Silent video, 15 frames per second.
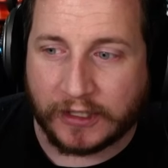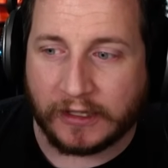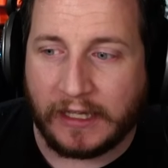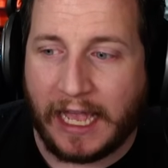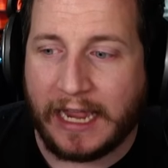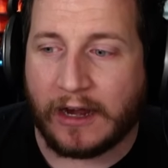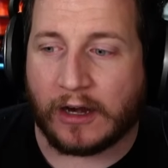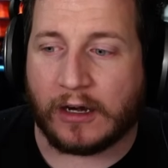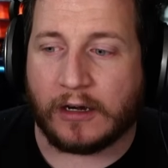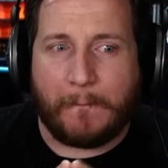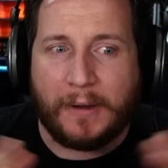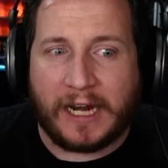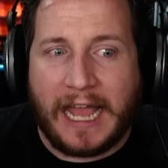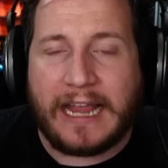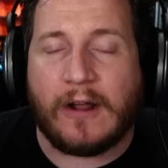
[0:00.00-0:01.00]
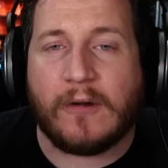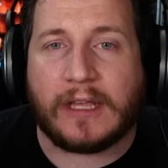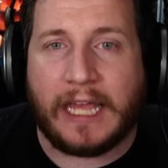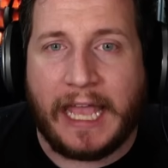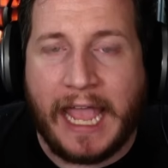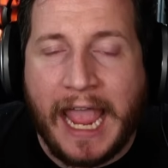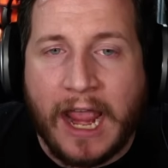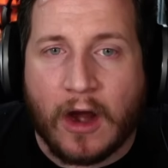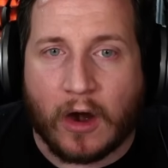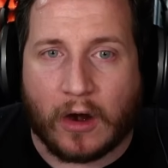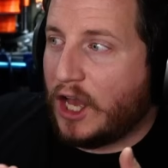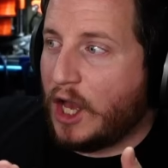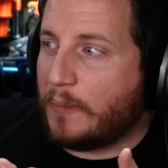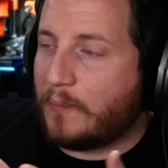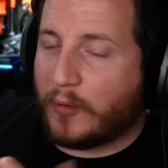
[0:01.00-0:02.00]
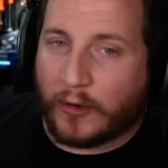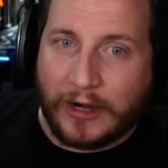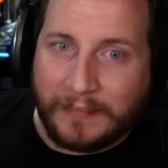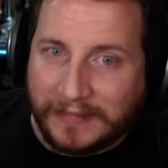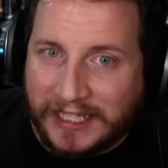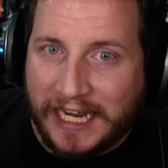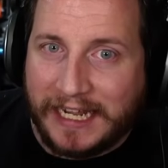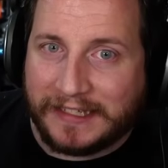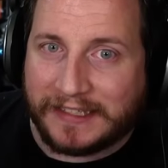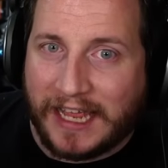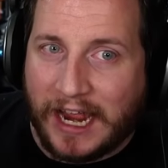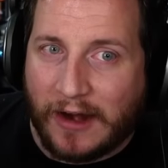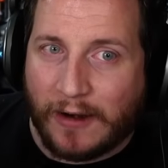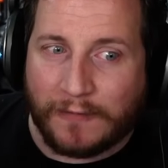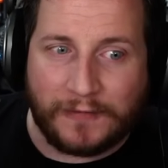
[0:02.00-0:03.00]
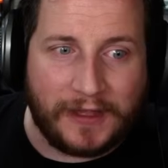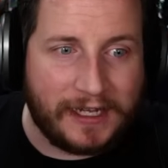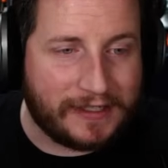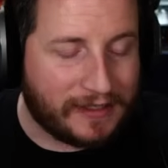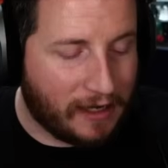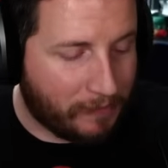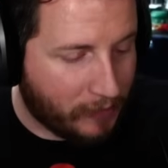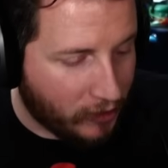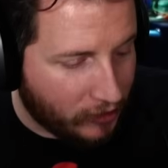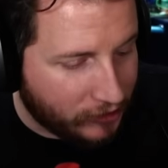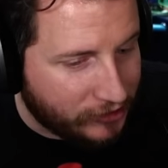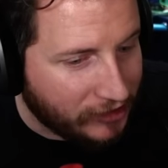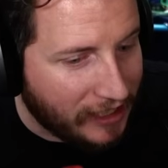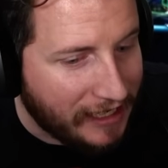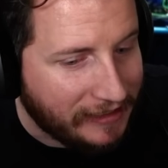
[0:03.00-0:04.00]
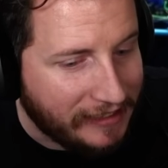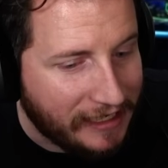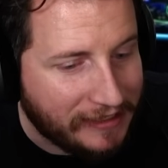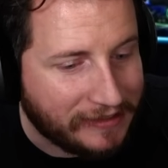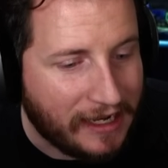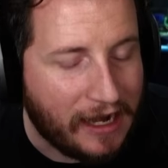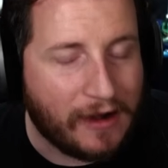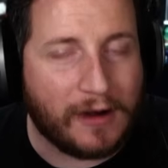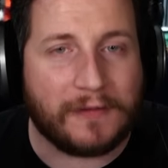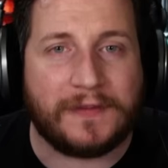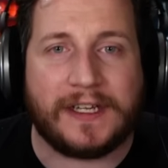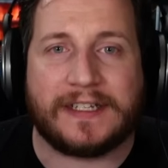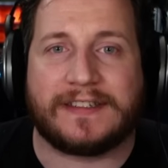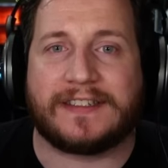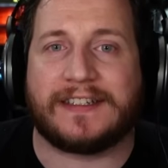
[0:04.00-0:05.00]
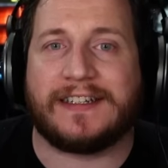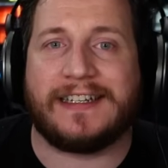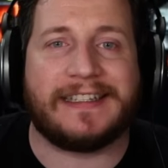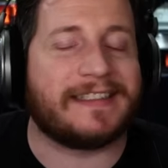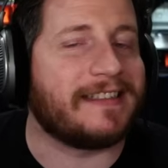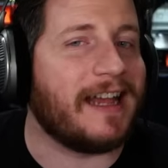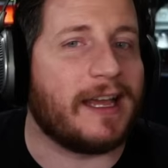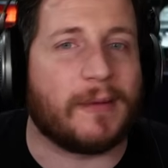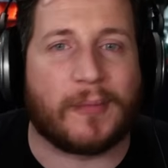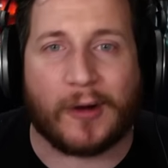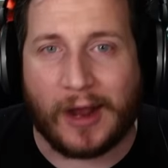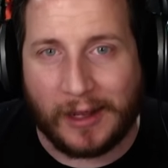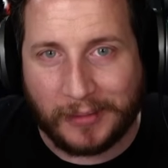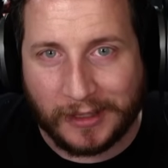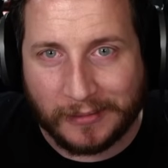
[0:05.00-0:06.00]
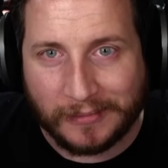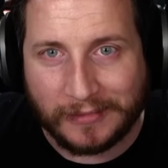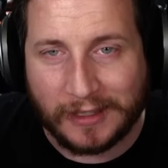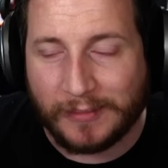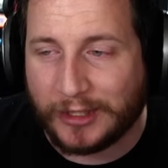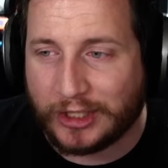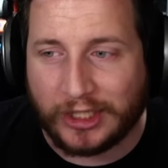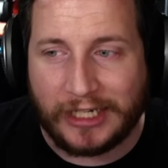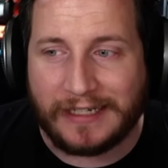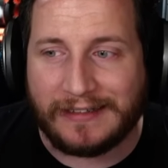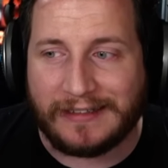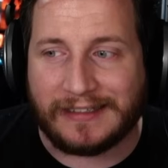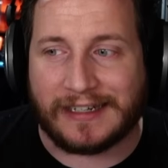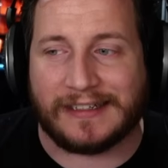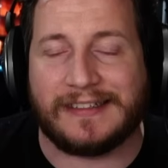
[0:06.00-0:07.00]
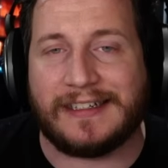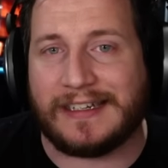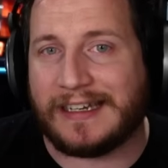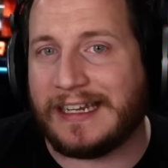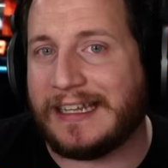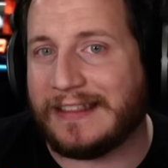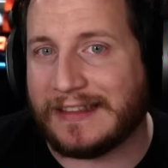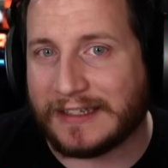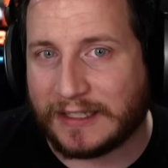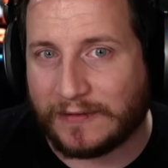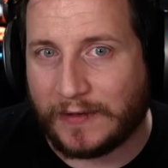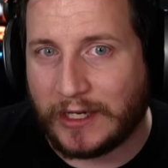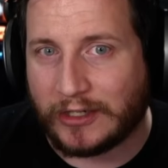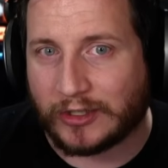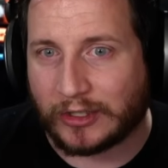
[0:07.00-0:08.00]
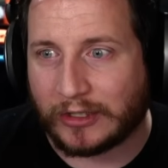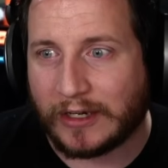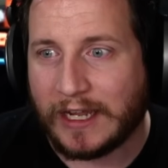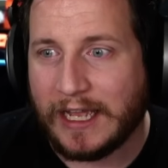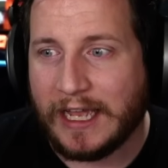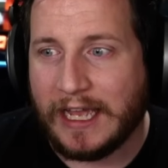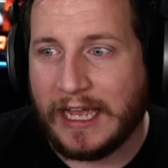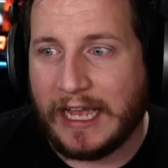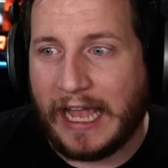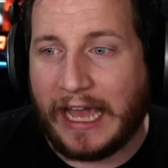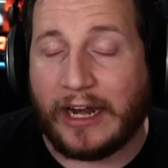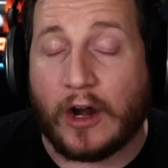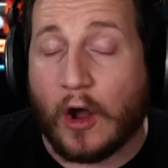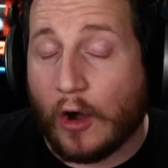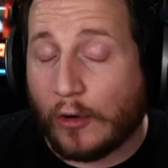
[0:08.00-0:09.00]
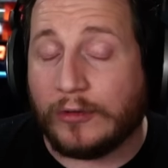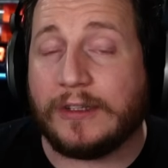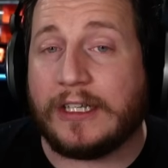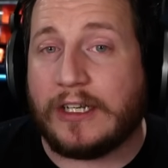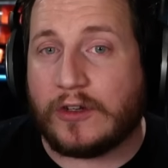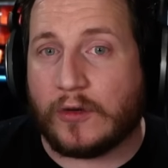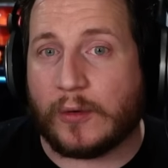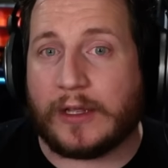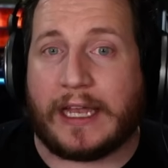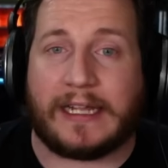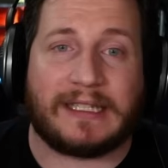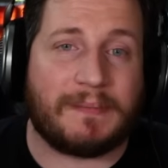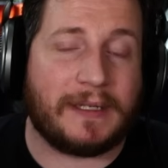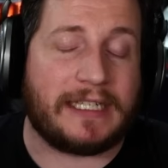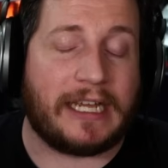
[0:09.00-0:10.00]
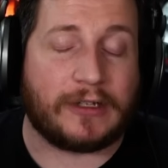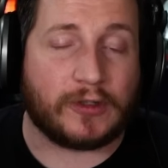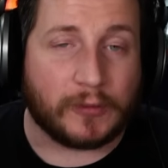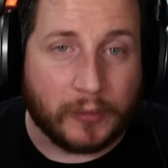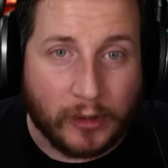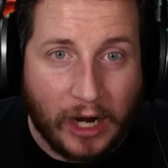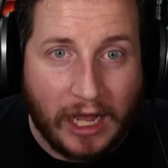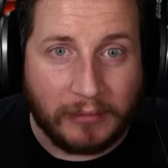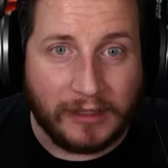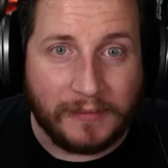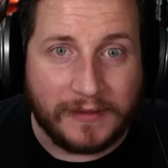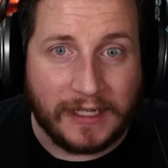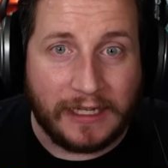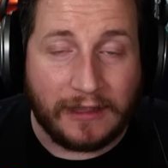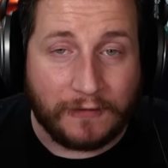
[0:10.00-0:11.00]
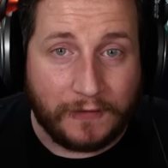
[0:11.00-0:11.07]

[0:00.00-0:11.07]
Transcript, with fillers: layer, but I don't care. A brim takes care of this. A purge line takes care of this. It's not a problem. The machine doesn't need this feature, and it only creates potential problems in the